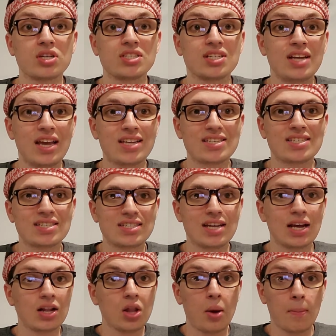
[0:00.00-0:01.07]
Prison is
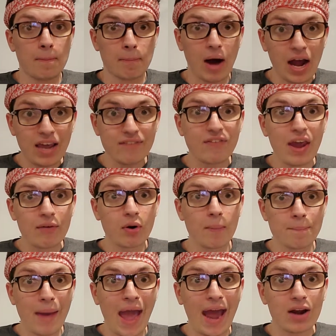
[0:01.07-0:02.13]
still my
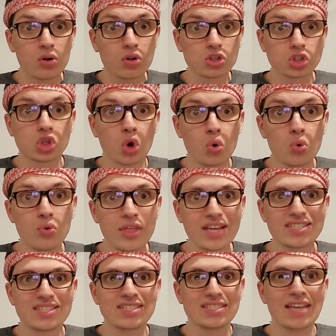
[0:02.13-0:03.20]
favorite battle to
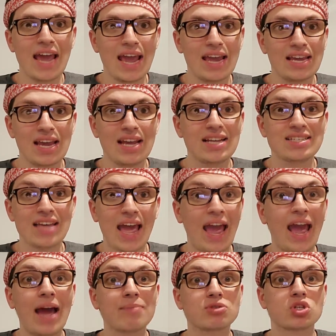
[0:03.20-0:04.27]
this day. It is
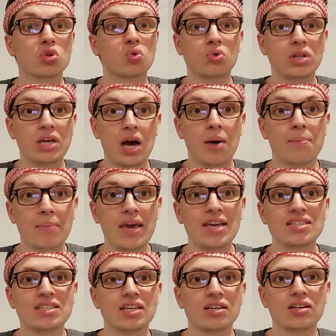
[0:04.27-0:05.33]
absolutely
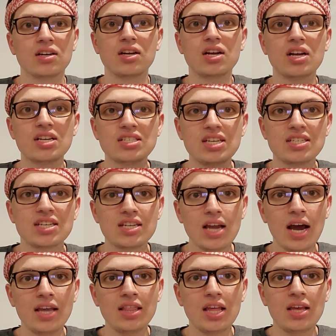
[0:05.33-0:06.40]
amazing. Season
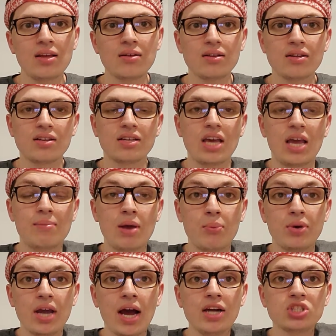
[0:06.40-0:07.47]
9 then came, and
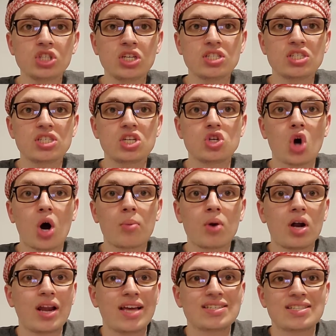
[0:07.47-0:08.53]
we got a chance to see
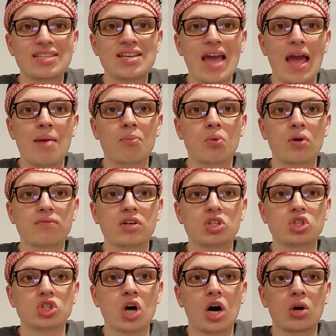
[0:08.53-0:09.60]
Garmadon as the Emperor of
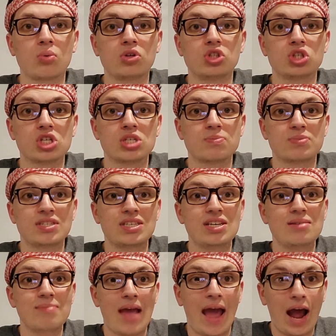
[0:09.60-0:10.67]
Ninjago and just
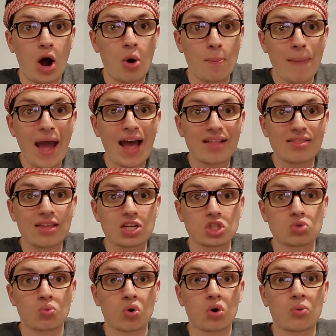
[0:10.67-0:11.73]
see how bad
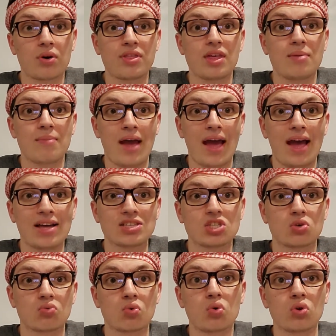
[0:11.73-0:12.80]
things were with him as
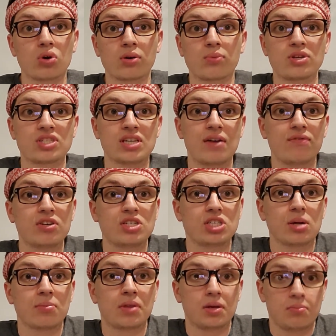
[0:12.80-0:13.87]
the ruler. It was definitely
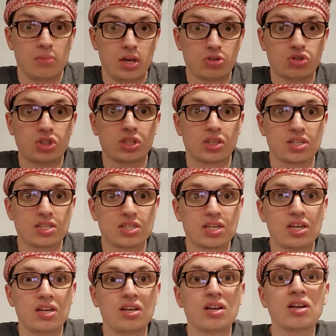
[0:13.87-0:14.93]
something interesting to
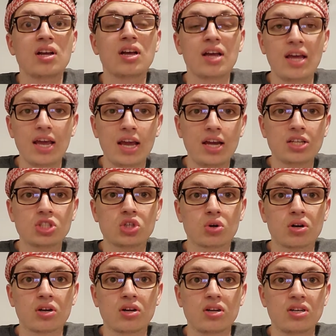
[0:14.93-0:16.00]
see. And
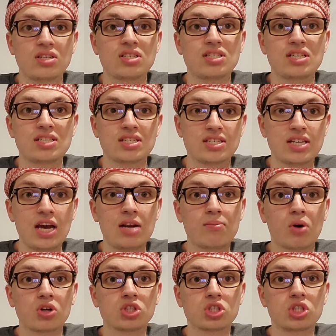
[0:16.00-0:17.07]
during season
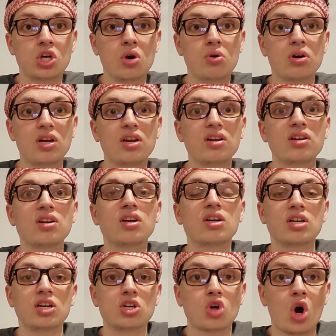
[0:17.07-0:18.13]
10, Marcione
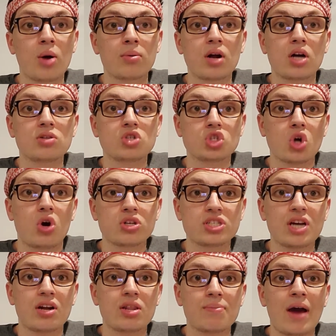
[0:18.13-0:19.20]
you know, Garmadon starts
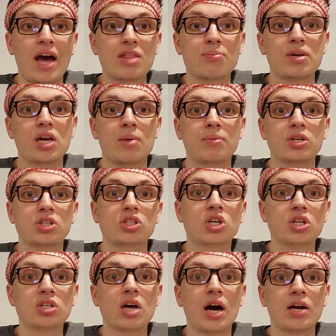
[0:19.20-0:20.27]
down the path of becoming a
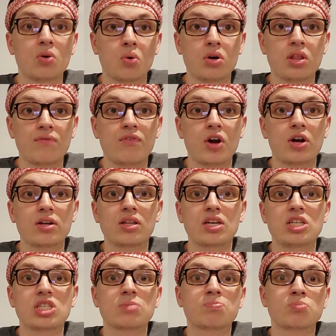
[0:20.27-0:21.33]
good guy, or at the very
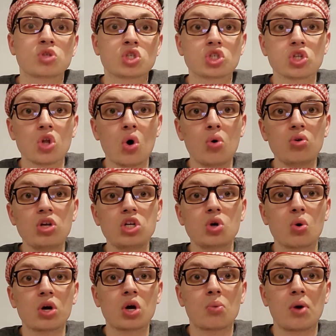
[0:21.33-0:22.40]
least, slowly
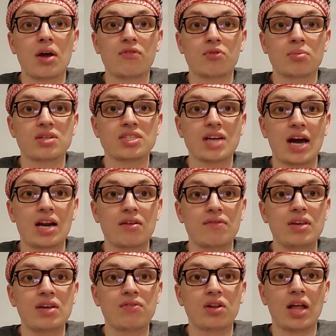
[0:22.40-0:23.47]
going away from the side
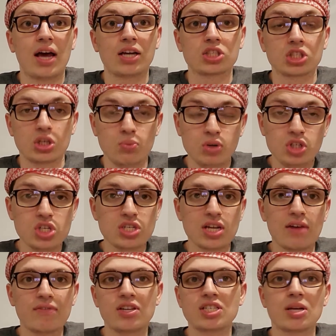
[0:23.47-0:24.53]
of evil, actually, which is
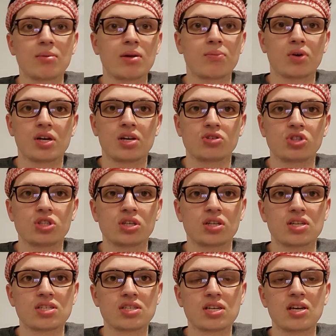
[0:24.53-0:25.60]
definitely something pretty interesting
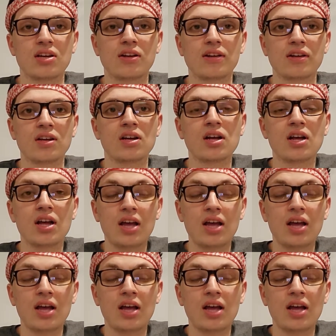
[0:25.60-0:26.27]
to see.